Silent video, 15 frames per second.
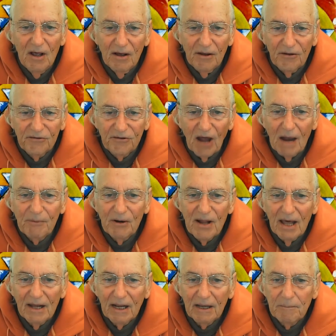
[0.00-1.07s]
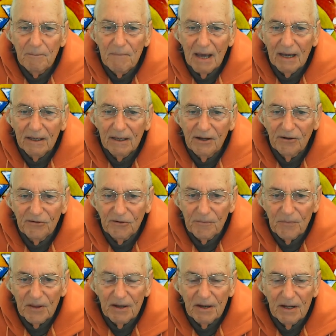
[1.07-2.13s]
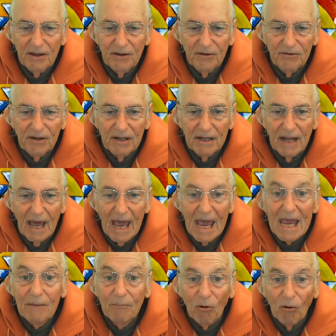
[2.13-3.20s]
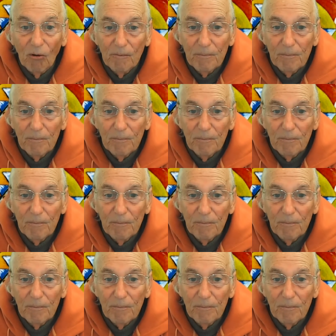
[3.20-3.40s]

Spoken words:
cybernetic mechanism that is able